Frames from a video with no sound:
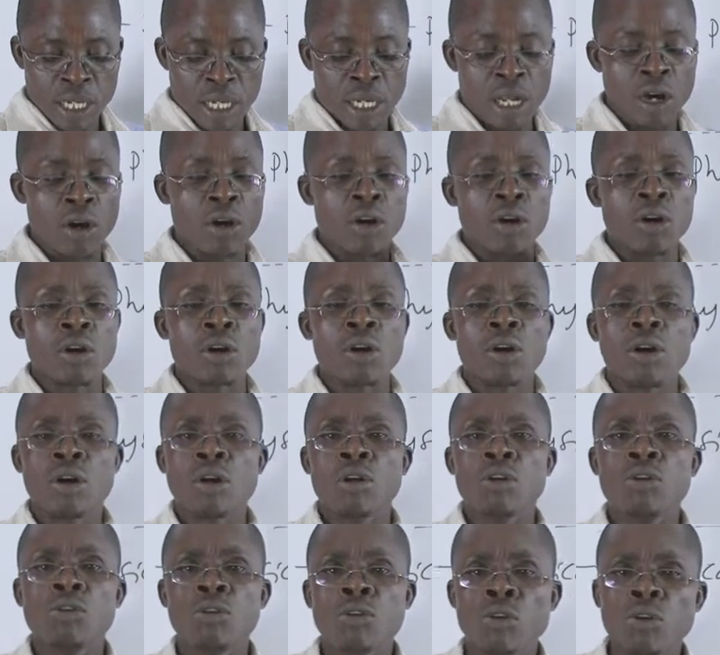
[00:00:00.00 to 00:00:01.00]
Now,
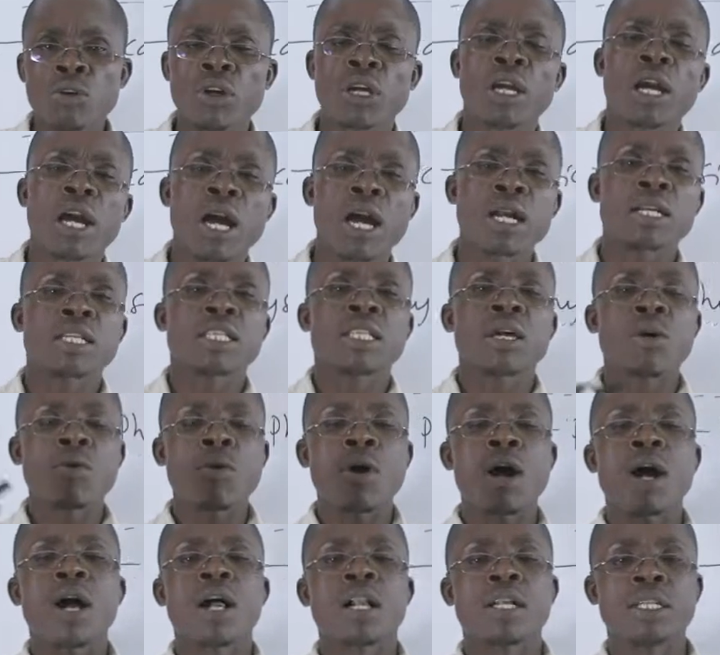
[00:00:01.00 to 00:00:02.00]
looking at the
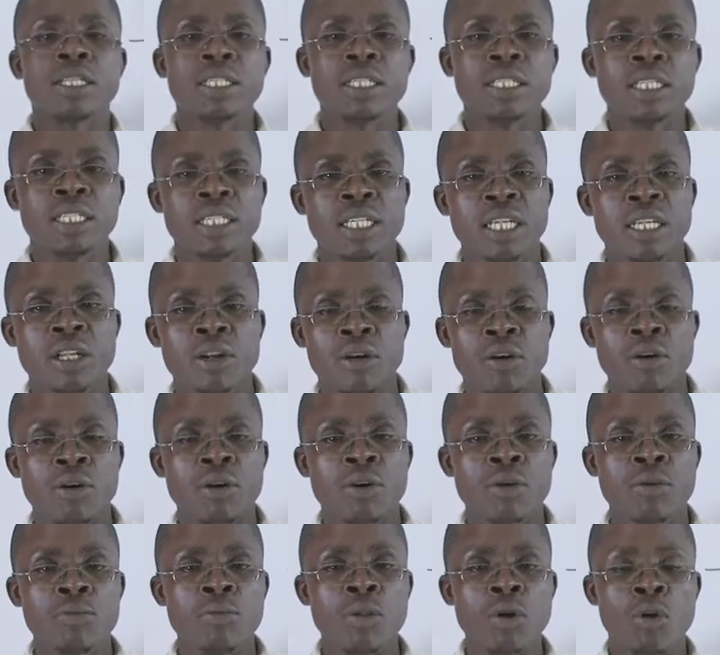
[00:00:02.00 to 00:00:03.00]
world in general,
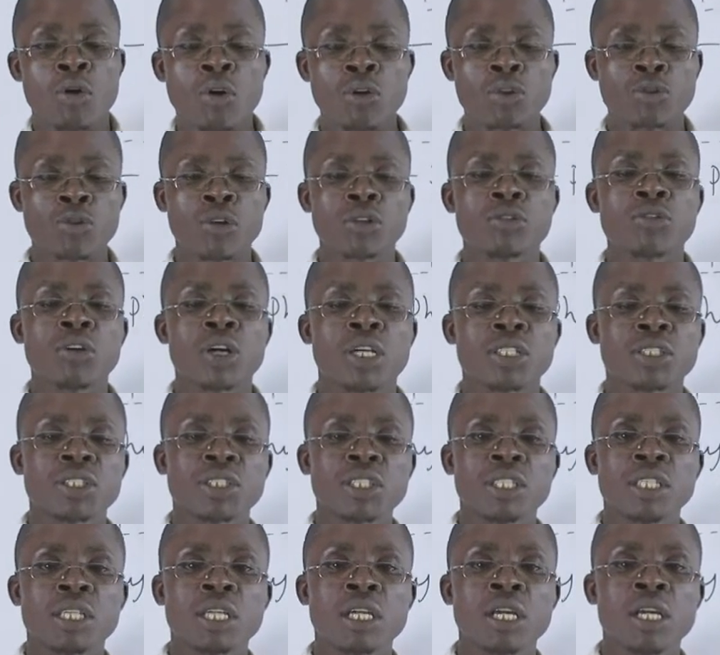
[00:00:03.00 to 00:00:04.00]
because what you are
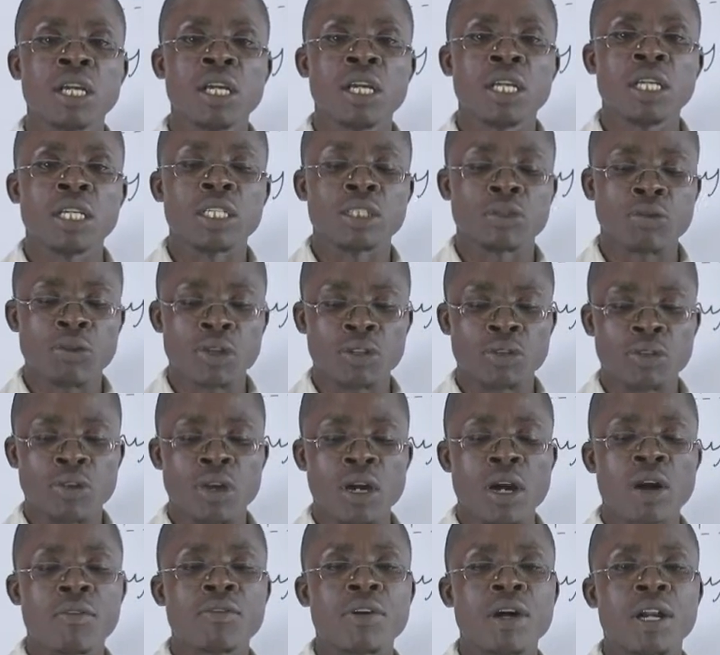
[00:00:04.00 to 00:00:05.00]
seeing is what you
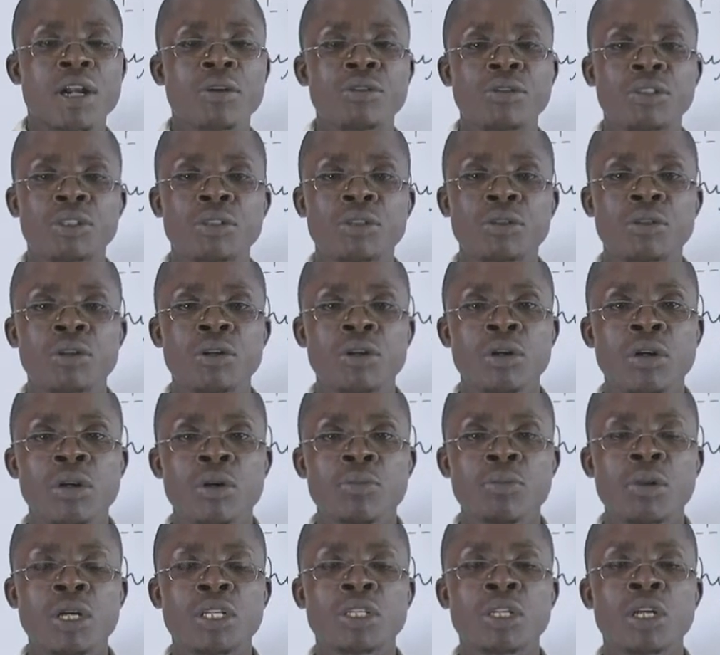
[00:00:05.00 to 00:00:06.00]
have around you,
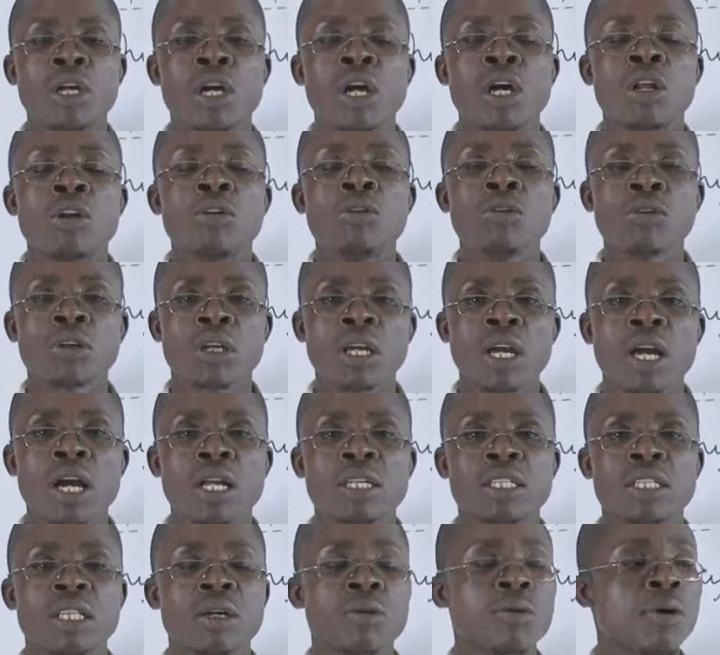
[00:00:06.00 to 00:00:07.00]
but looking
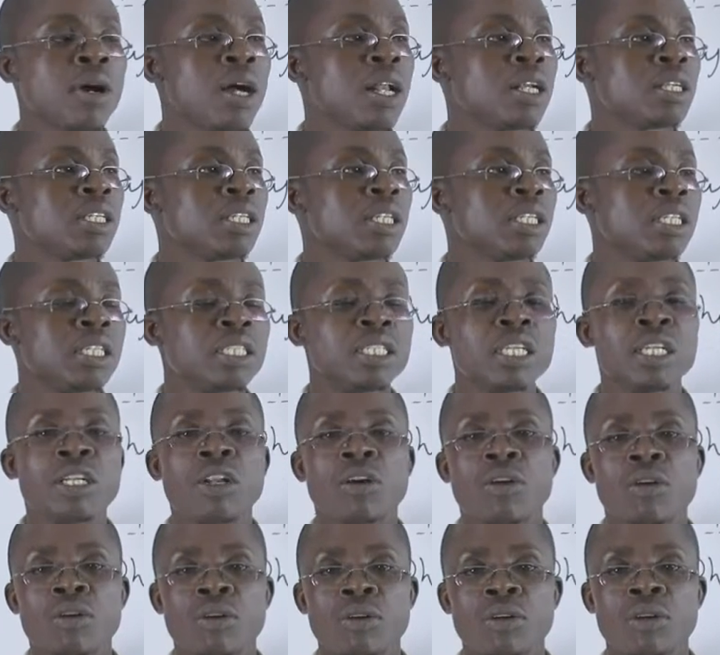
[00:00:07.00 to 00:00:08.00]
at the world in
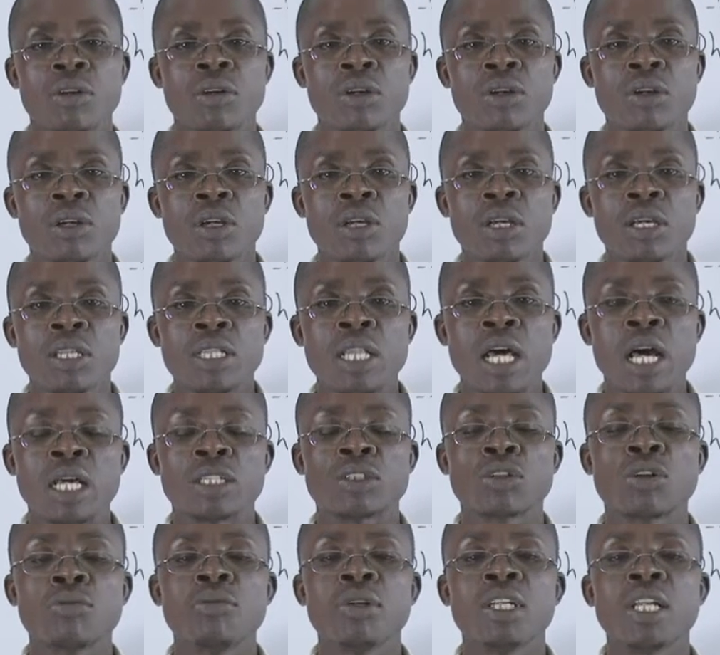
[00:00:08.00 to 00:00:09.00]
general, there are
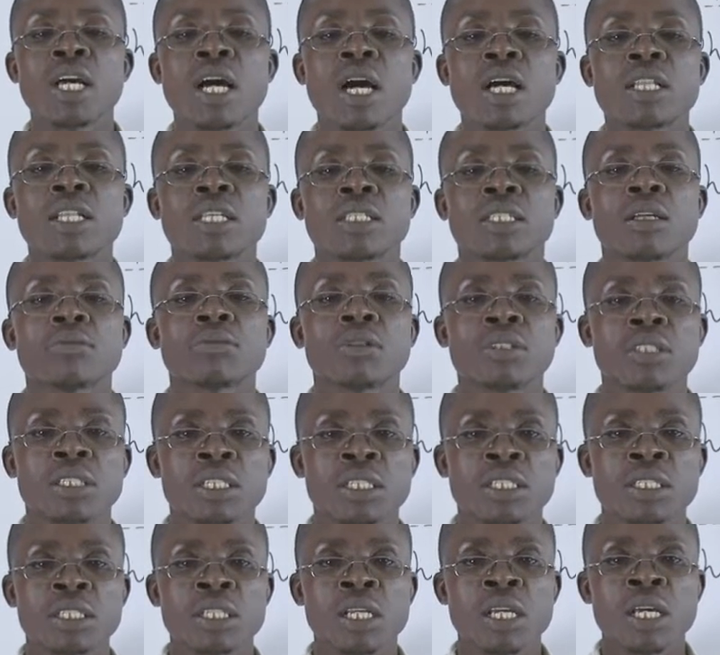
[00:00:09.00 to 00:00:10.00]
so many other
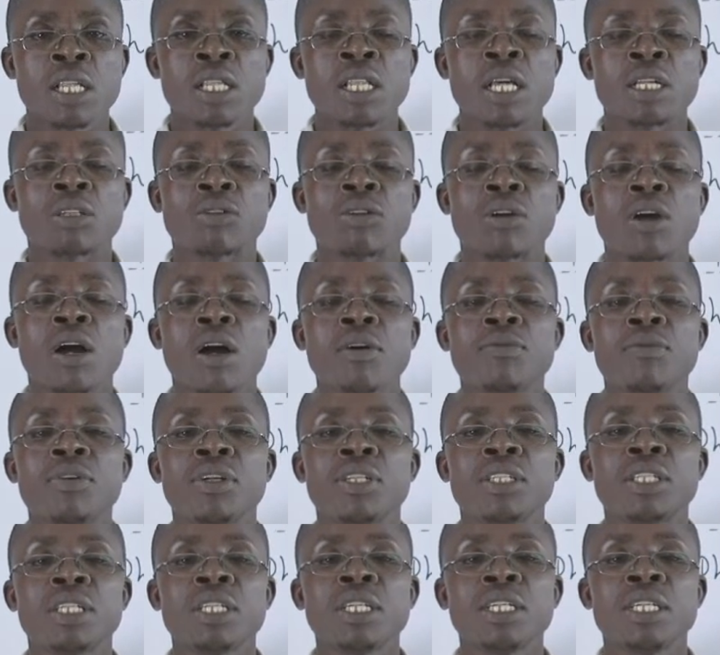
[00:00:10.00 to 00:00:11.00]
substances that you
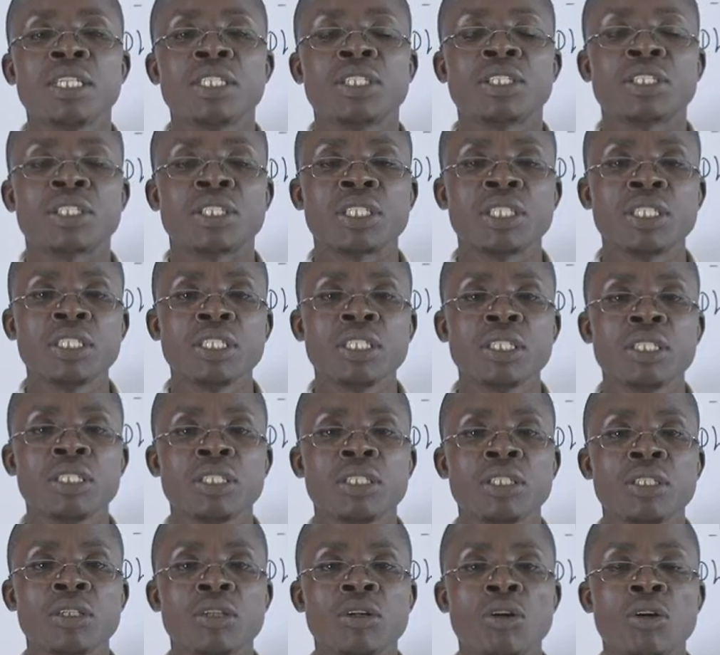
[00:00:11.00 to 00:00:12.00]
haven't seen,
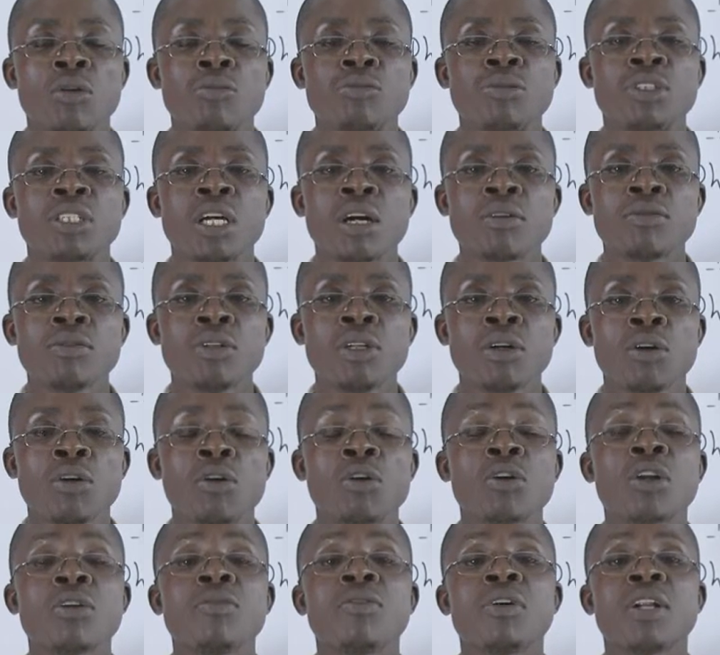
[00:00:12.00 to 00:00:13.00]
observed,
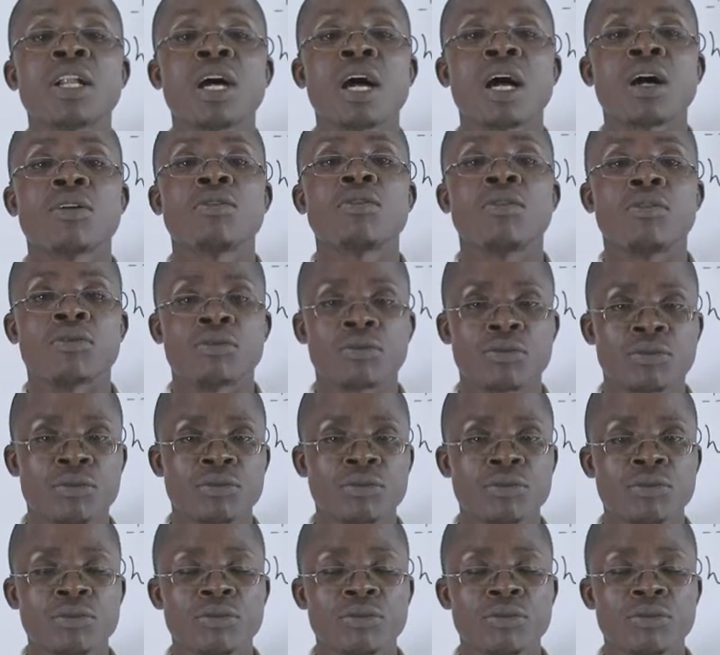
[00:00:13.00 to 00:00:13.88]
or even heard of.